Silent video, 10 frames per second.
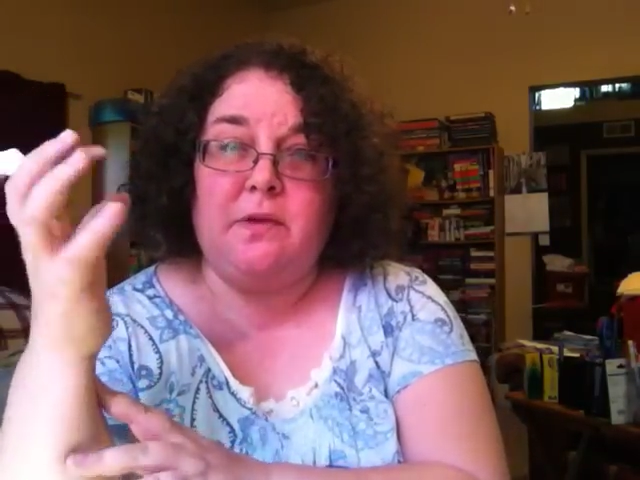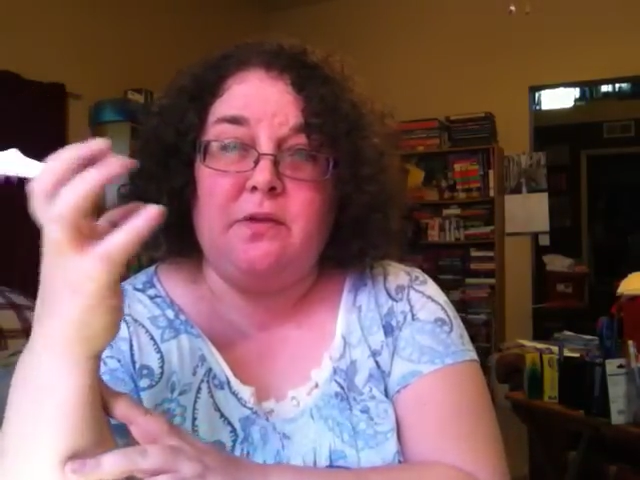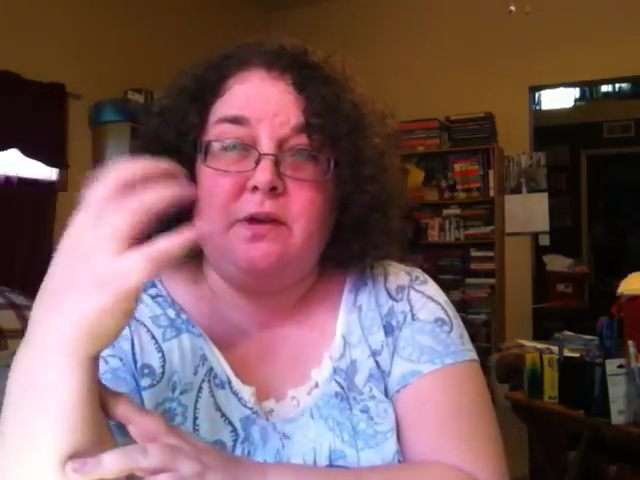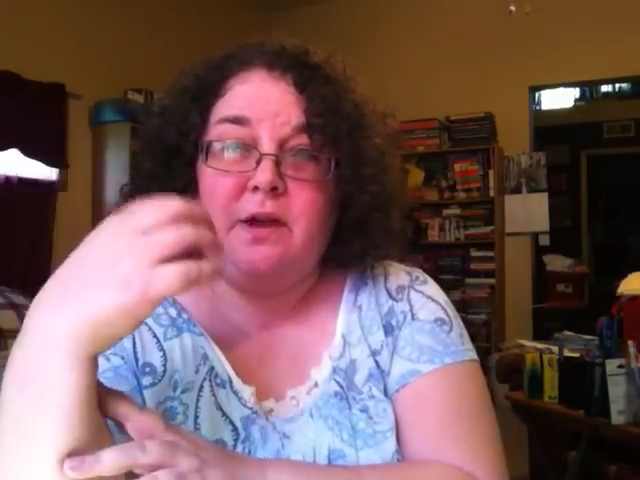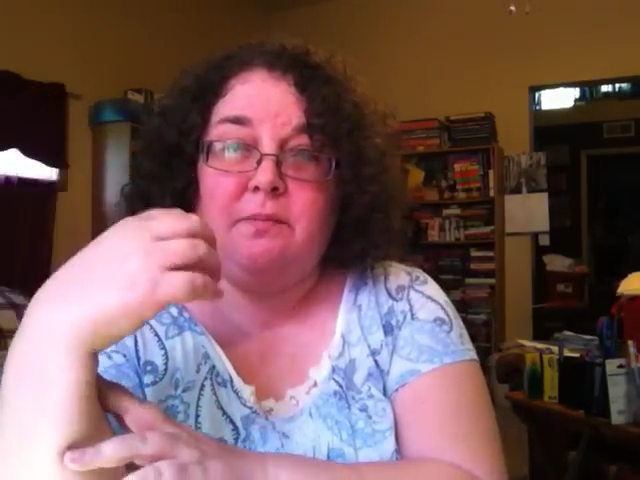the
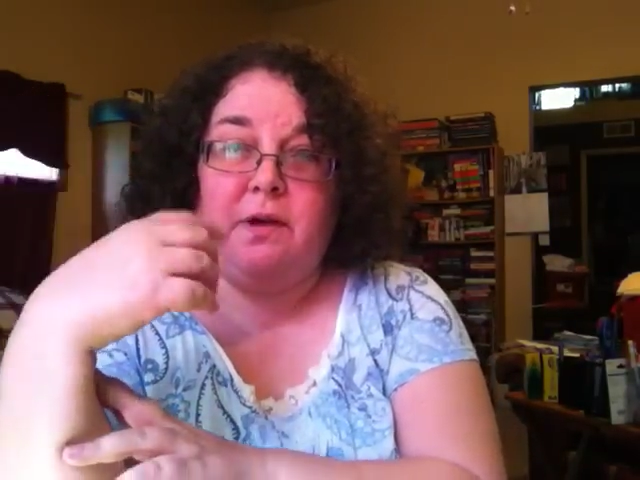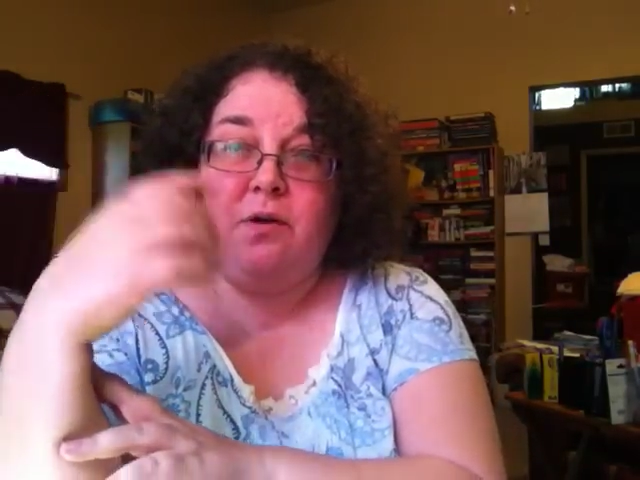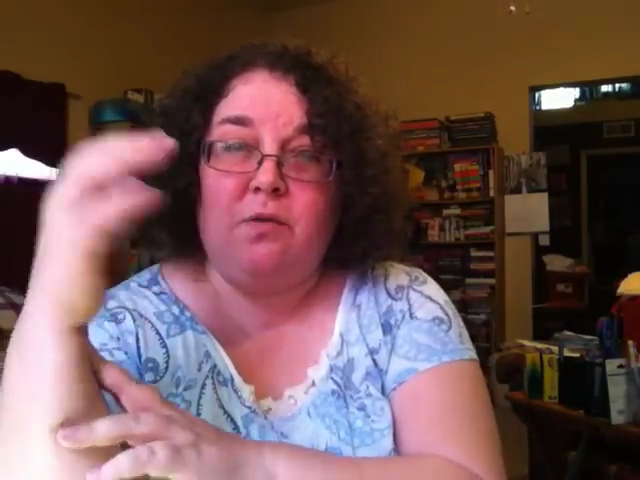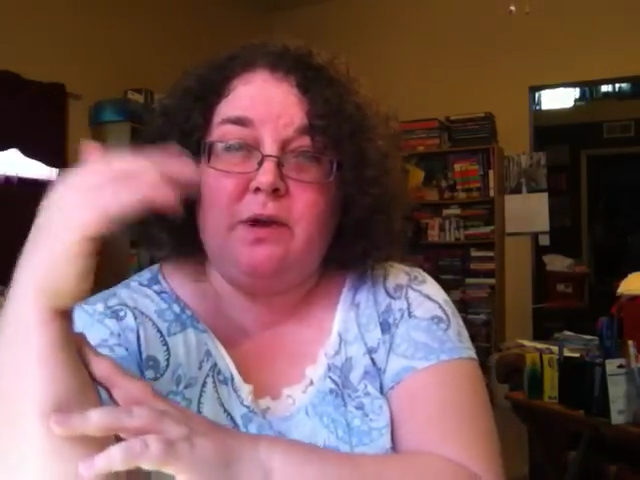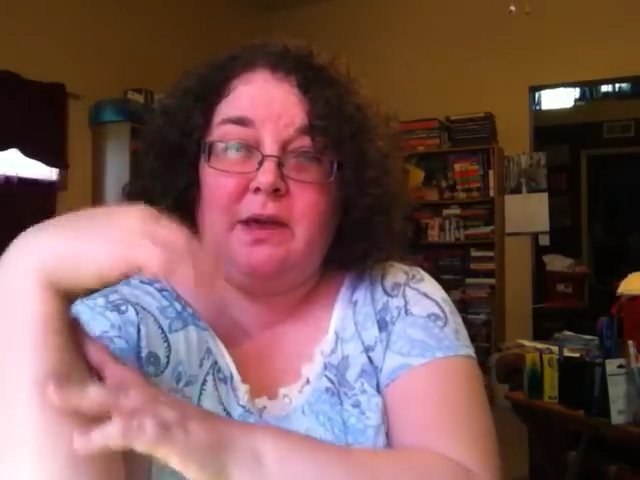other day and my
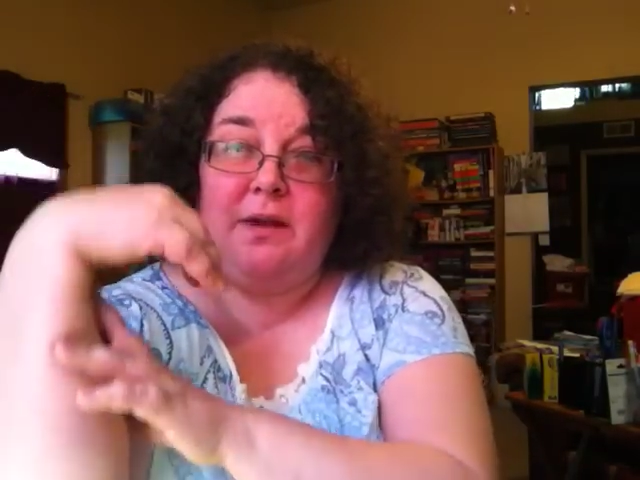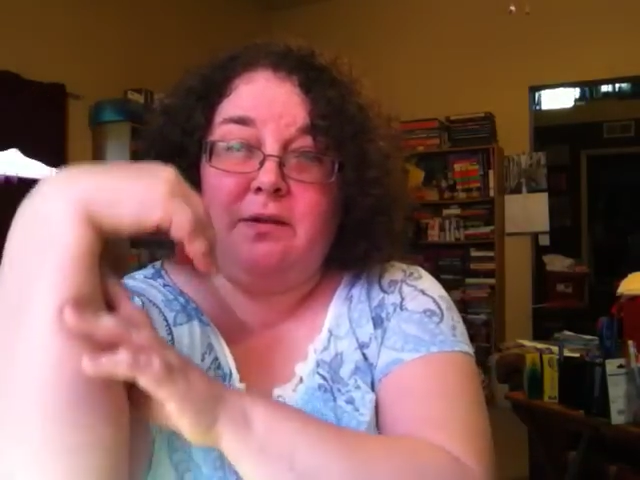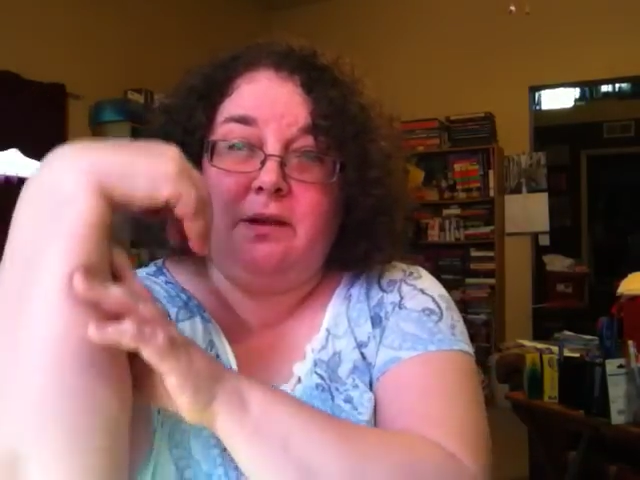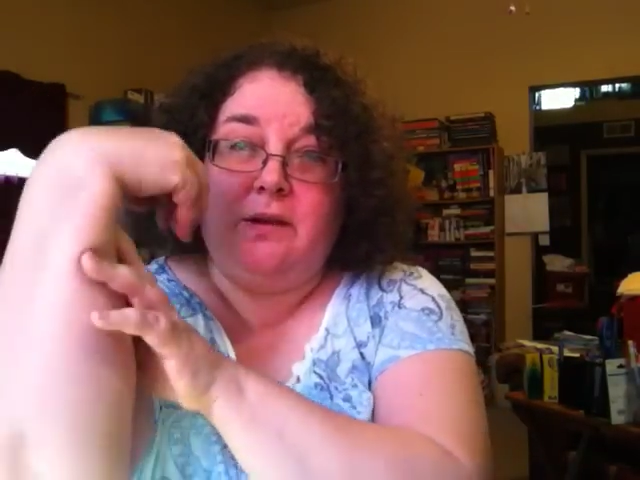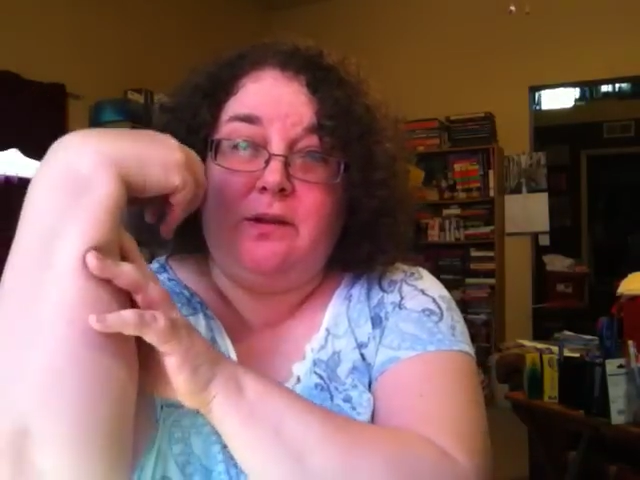whole
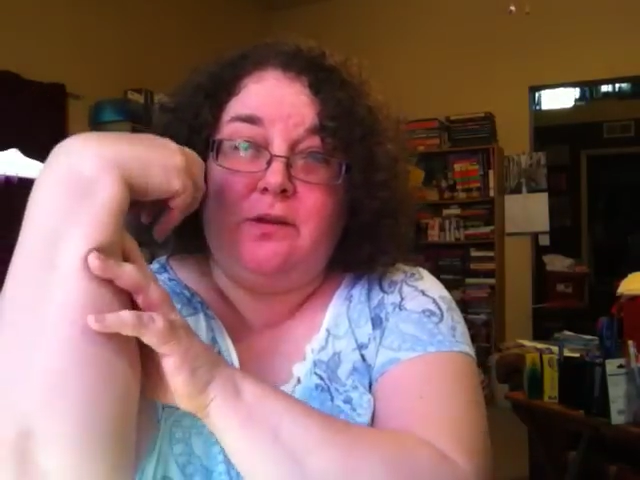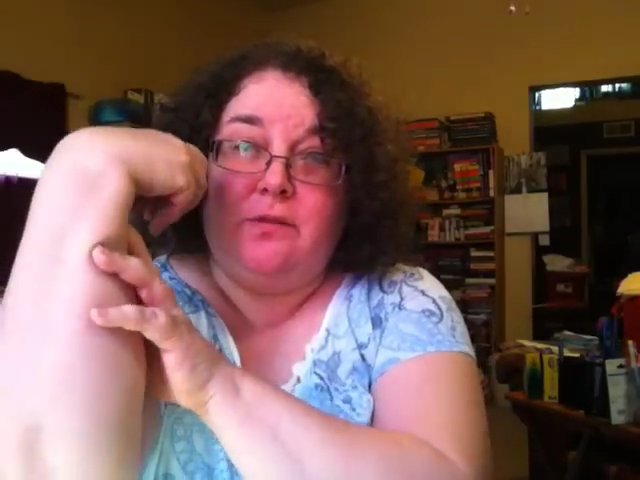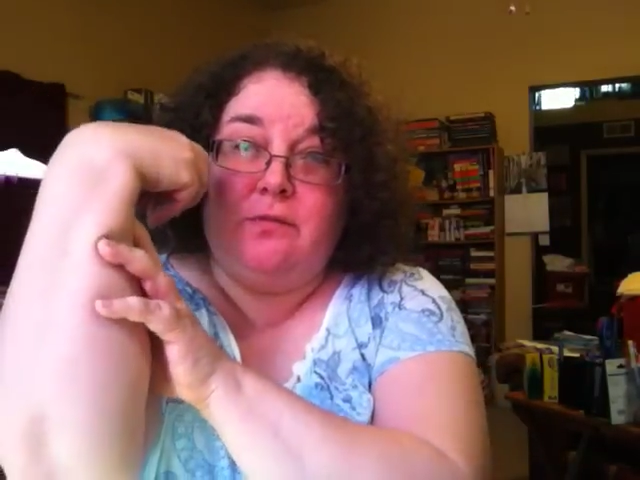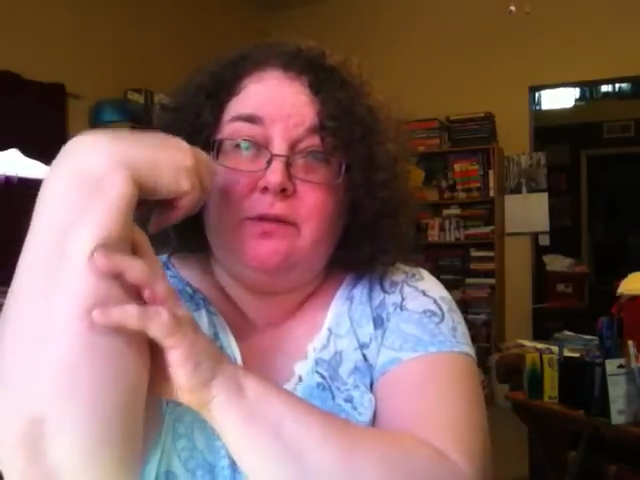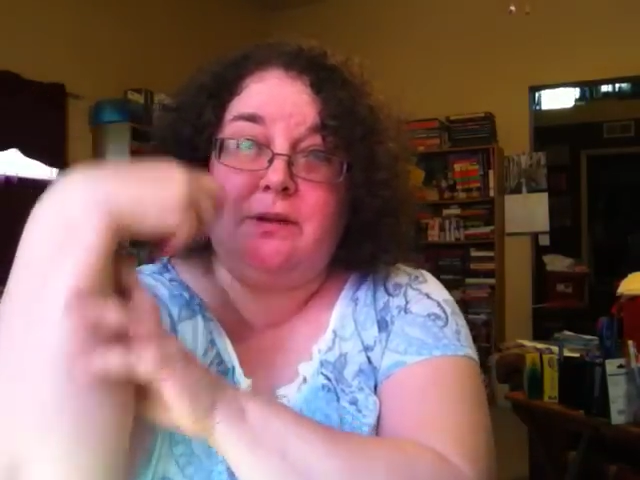hand, like, you
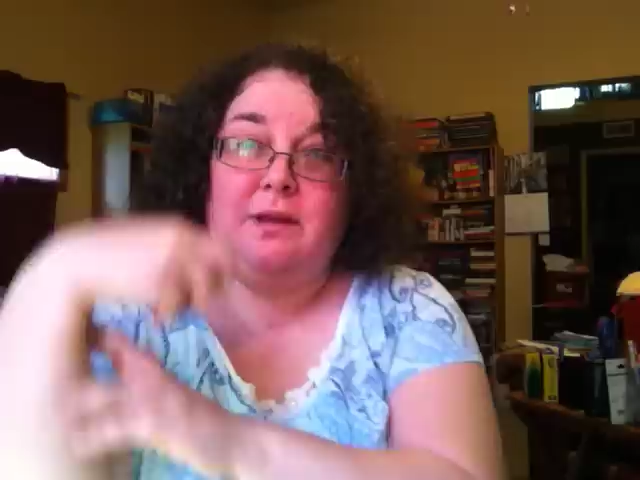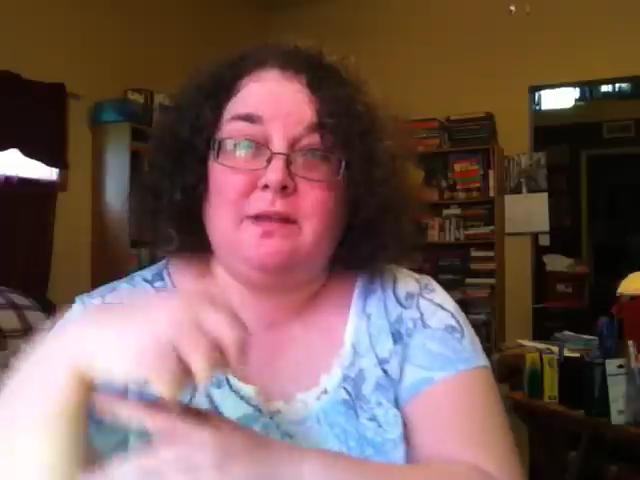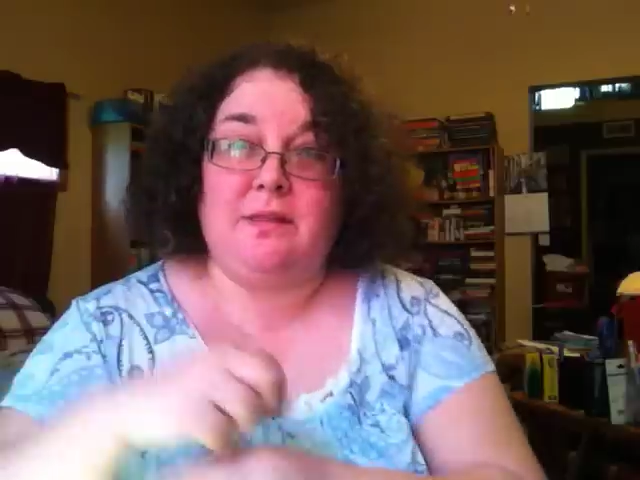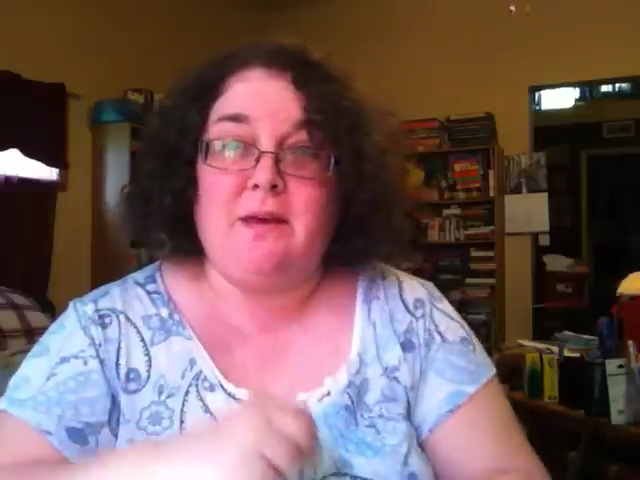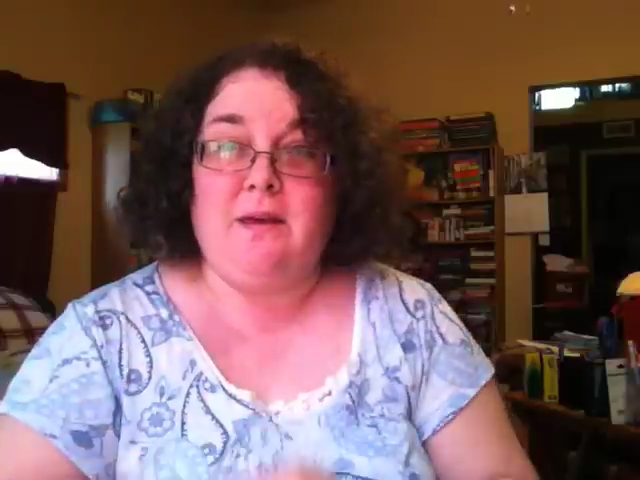know, went
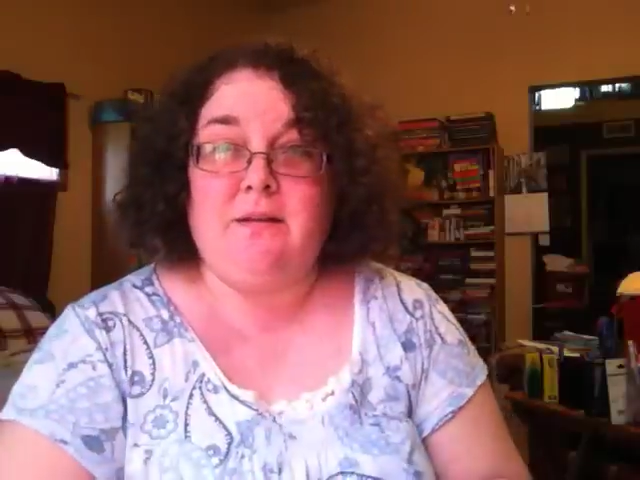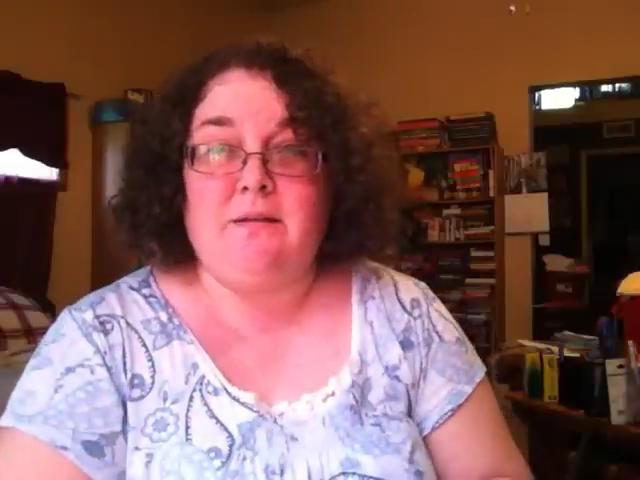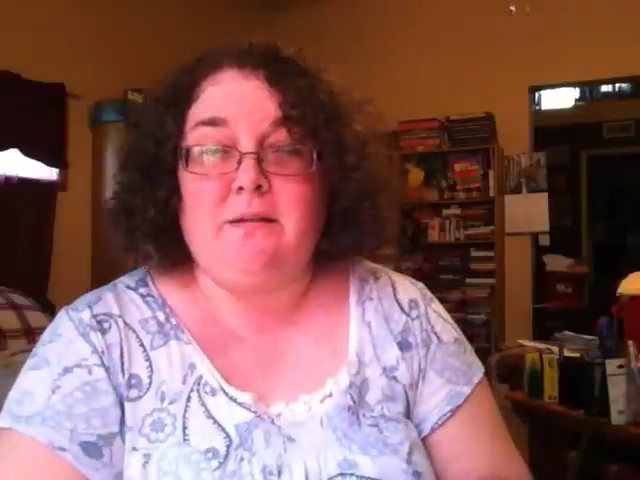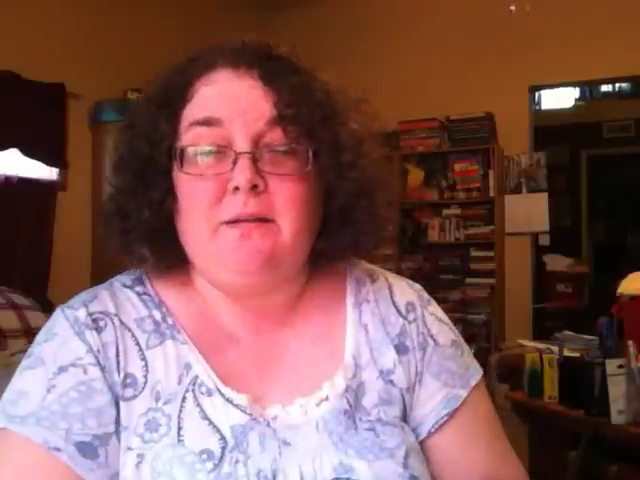like that.